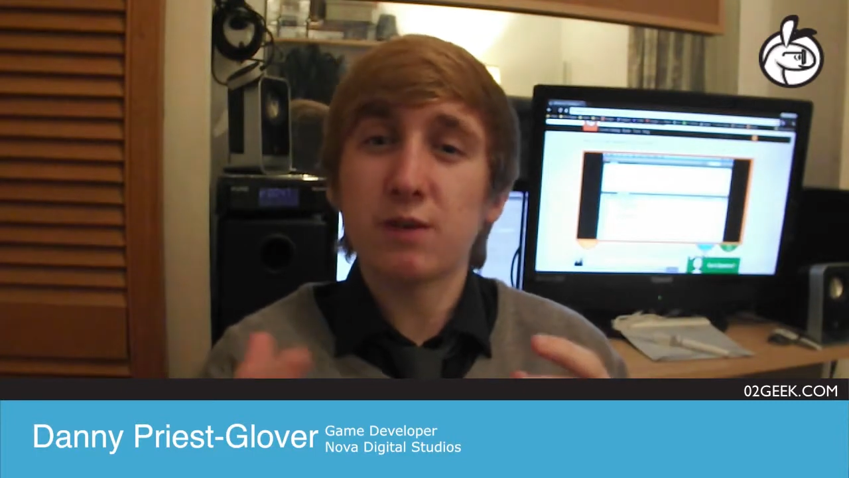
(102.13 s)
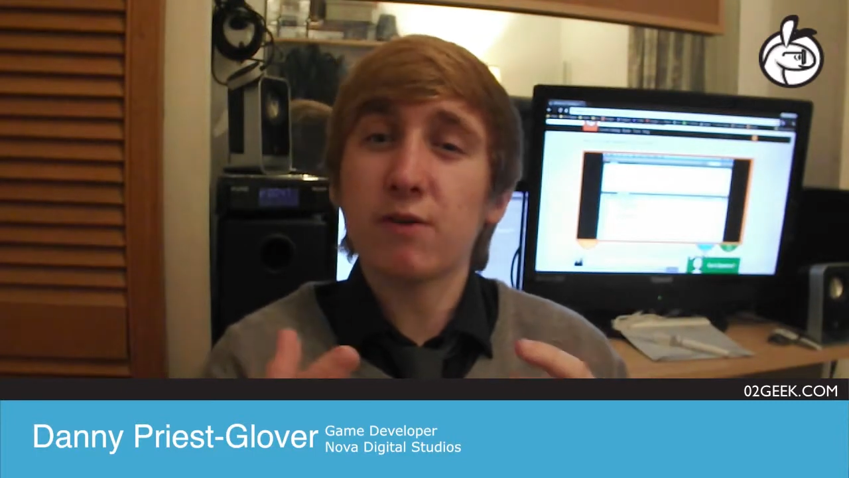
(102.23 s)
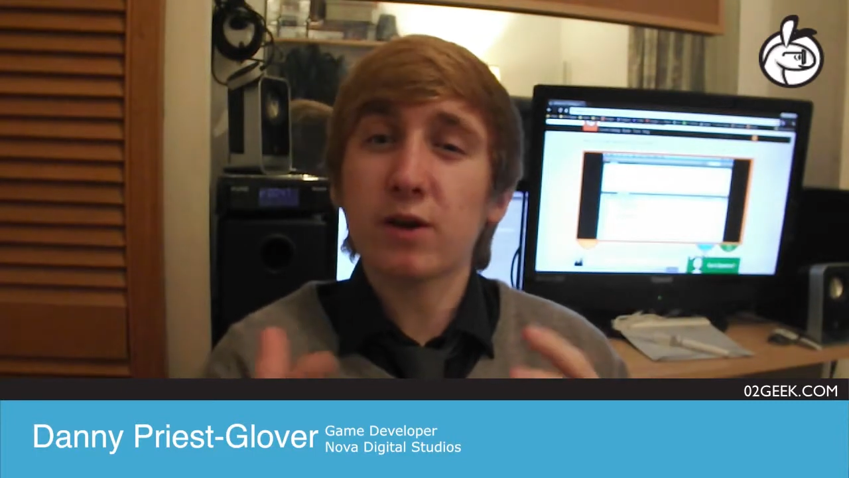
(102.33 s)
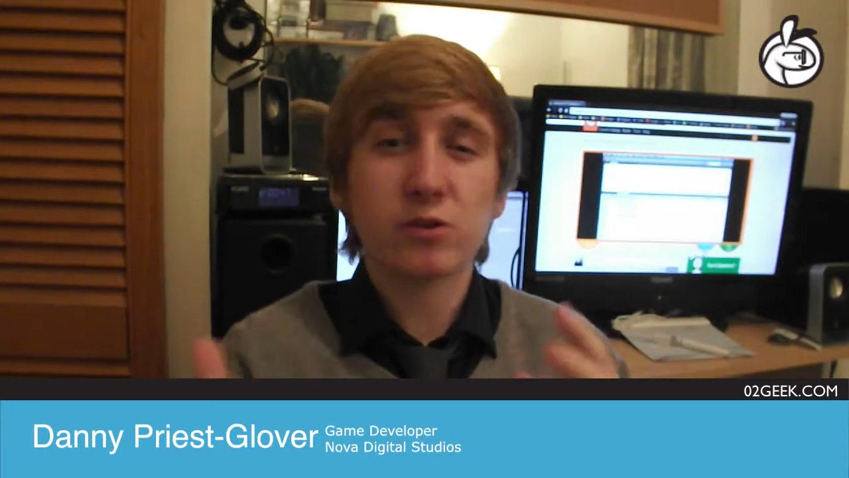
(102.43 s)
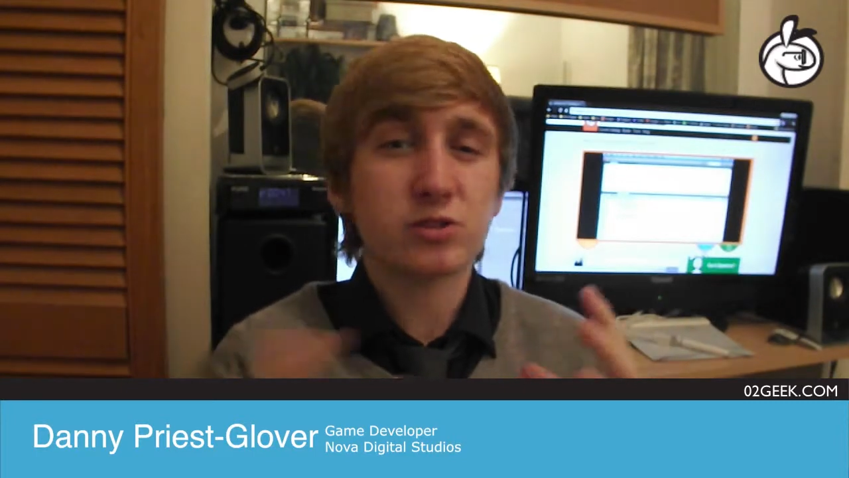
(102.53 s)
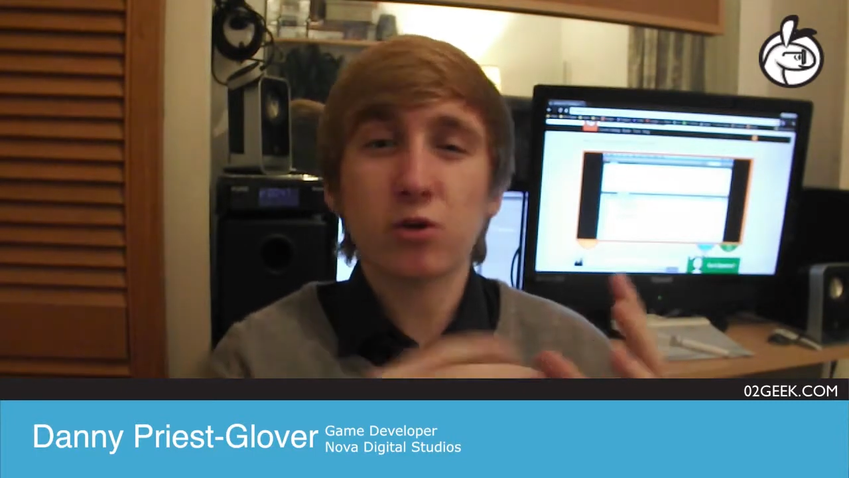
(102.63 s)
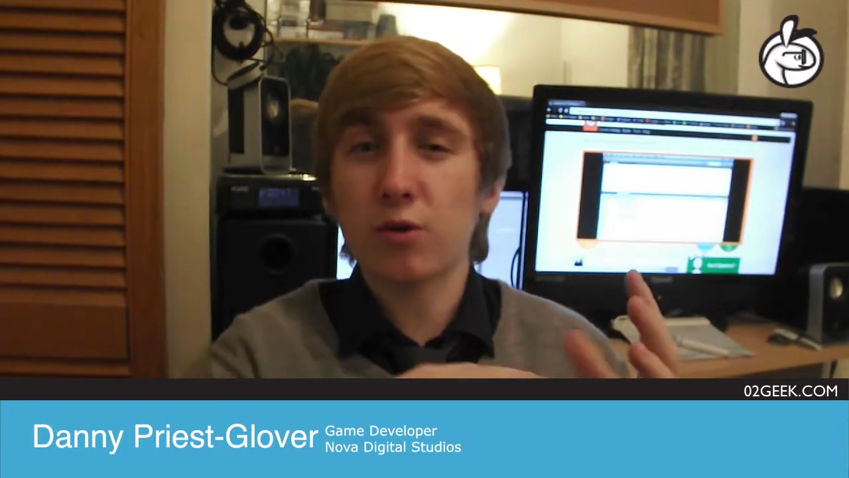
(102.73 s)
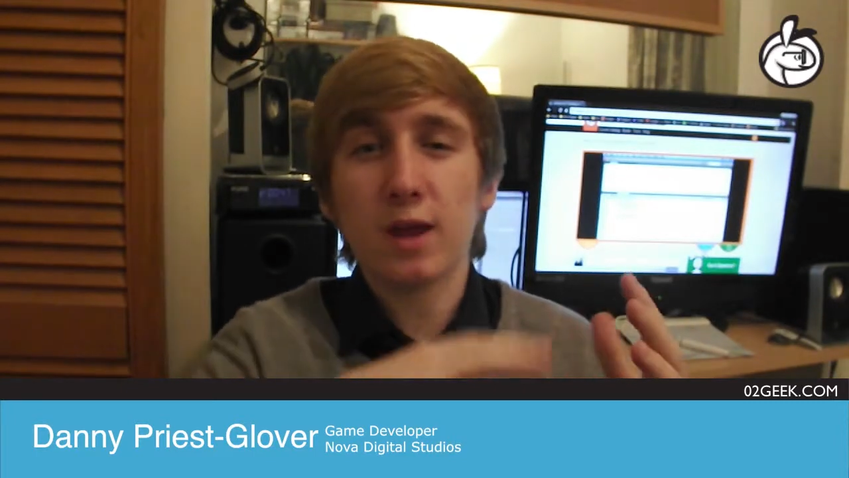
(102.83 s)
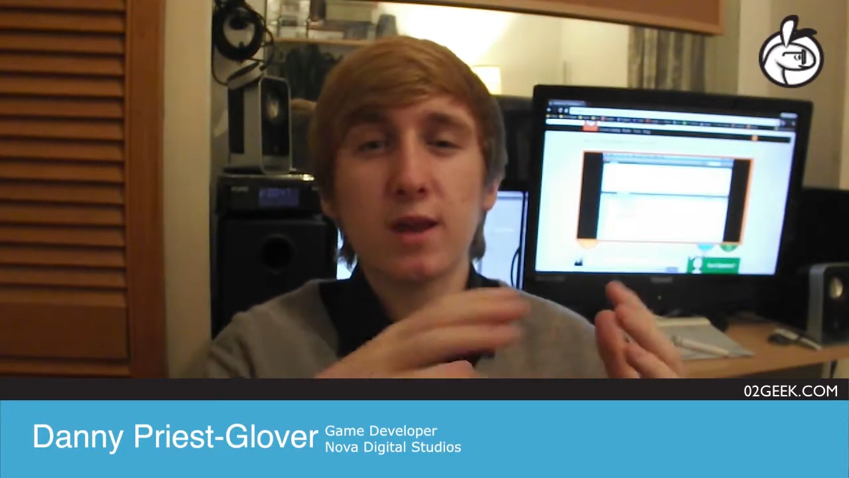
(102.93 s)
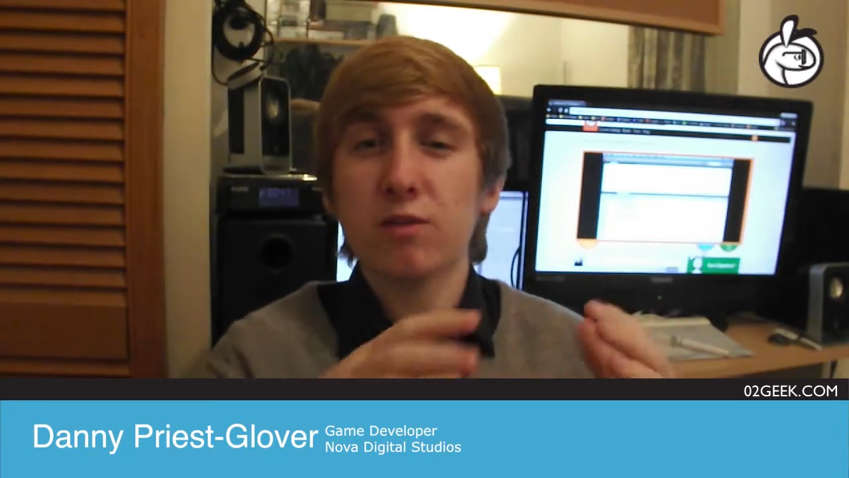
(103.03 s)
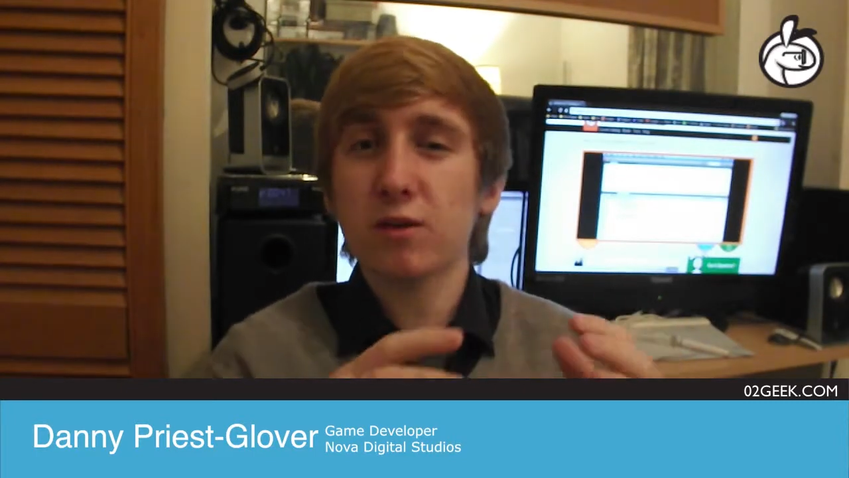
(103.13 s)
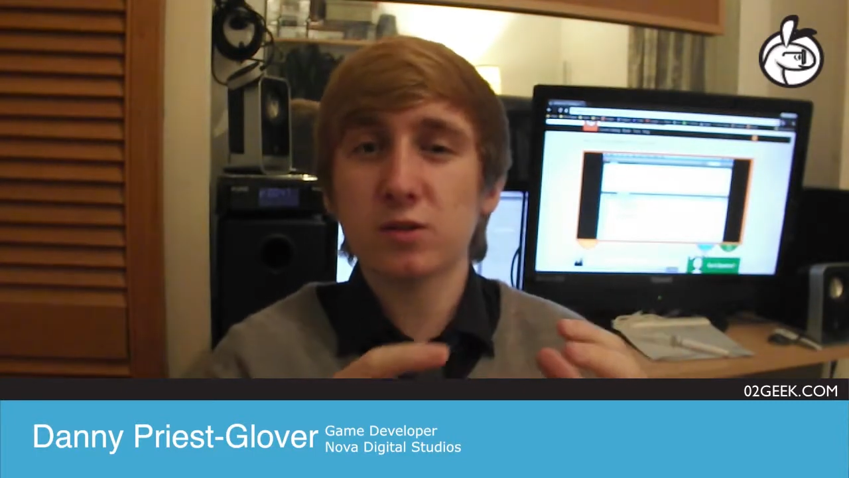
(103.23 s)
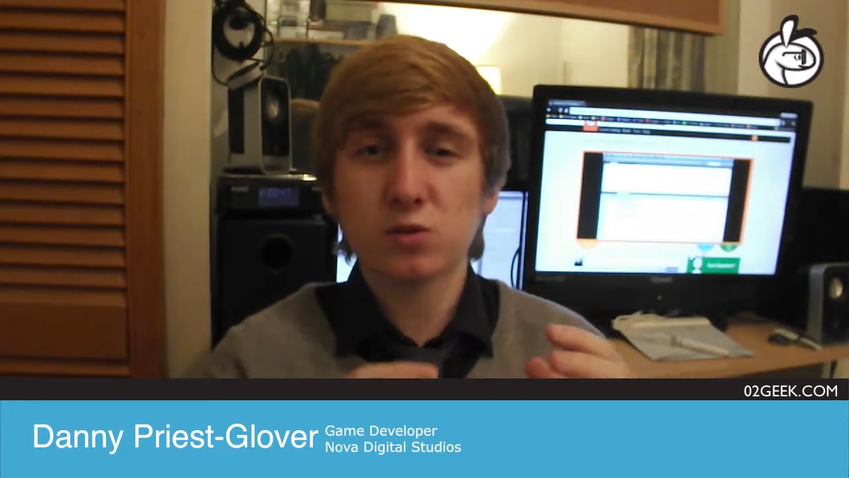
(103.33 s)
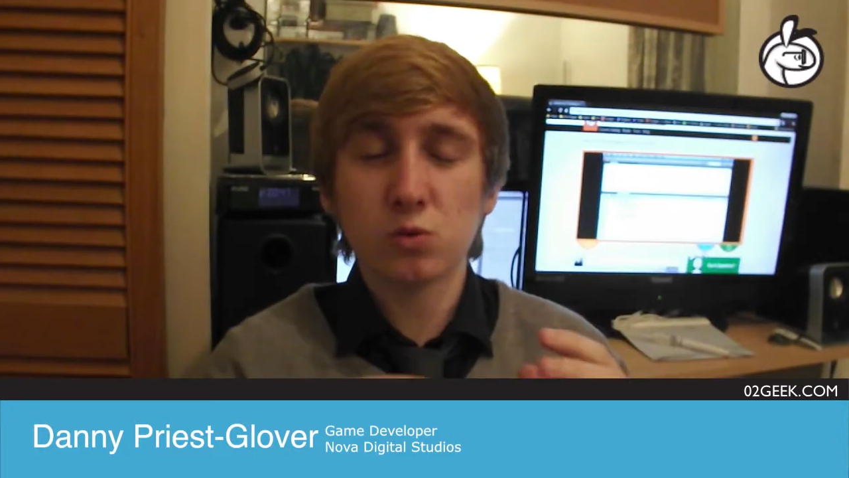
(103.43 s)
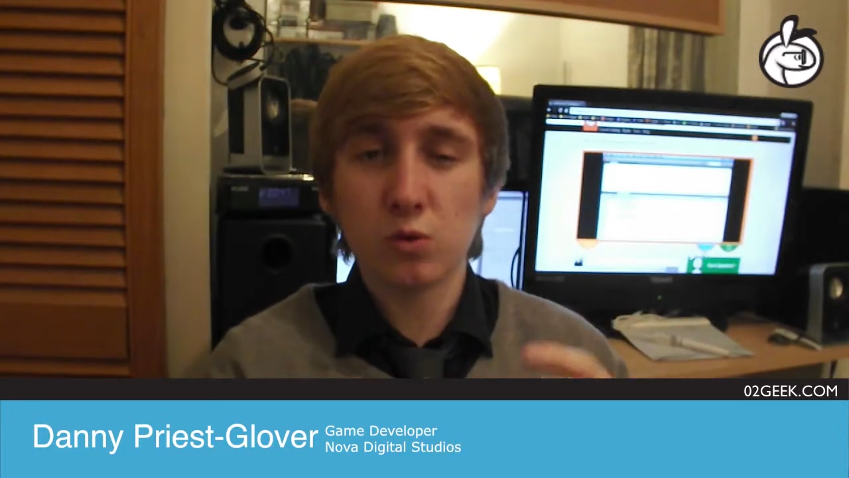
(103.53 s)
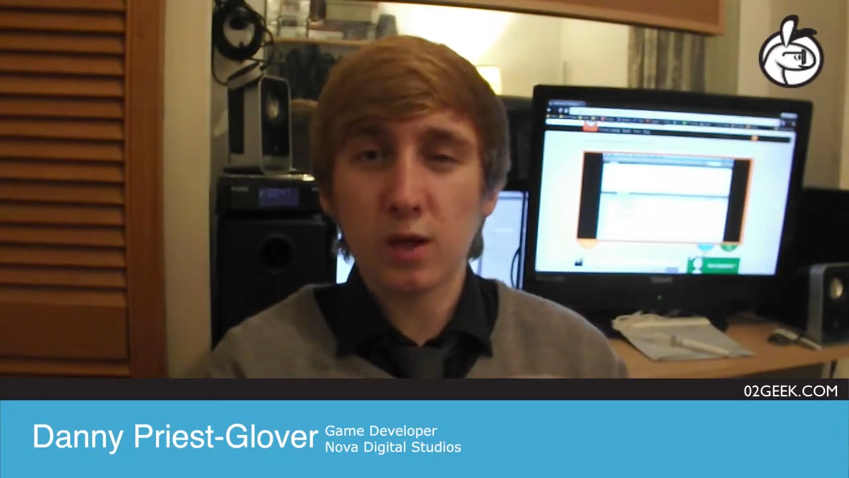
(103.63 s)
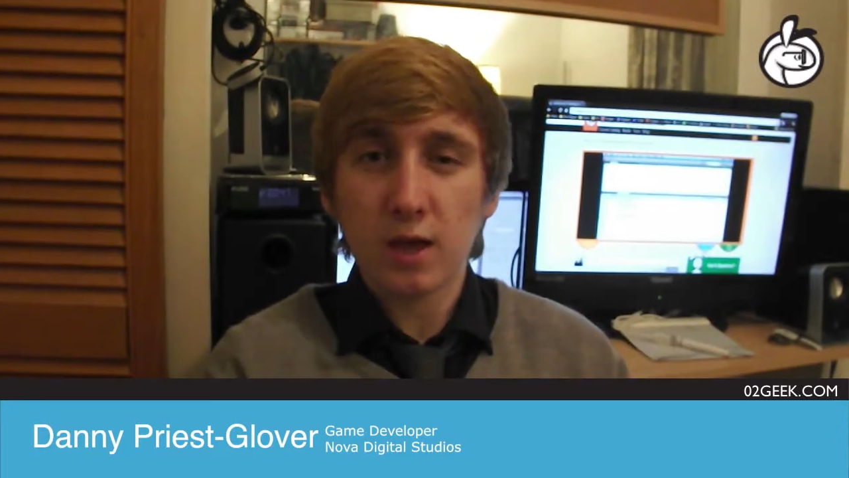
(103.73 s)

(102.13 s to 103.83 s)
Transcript: if I got stuck on anything at all,